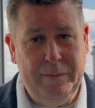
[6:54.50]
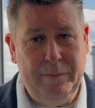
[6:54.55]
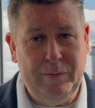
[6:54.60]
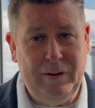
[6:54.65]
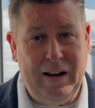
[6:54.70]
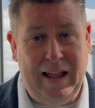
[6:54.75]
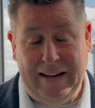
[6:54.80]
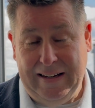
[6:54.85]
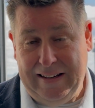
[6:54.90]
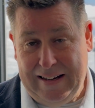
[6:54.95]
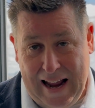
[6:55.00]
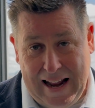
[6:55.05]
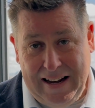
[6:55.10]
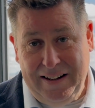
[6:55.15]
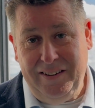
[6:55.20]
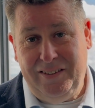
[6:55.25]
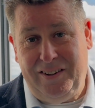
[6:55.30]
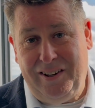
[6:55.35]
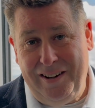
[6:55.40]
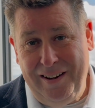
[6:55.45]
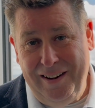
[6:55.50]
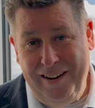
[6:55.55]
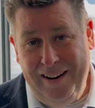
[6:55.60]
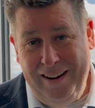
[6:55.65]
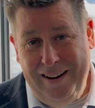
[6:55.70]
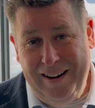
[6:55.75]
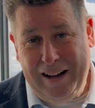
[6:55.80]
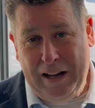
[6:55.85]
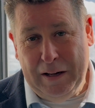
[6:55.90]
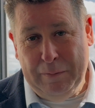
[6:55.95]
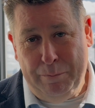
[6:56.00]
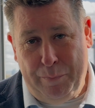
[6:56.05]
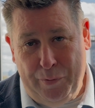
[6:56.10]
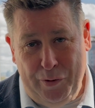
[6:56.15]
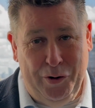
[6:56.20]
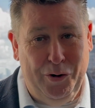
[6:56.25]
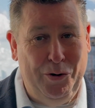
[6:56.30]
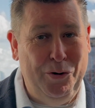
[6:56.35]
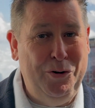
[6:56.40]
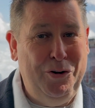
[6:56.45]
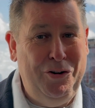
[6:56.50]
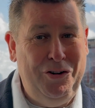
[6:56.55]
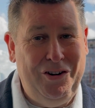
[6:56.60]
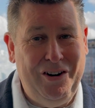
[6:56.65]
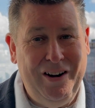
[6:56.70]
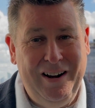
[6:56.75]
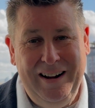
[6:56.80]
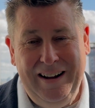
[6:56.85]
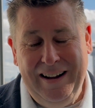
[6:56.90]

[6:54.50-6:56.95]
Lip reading: like Ghent and Bruges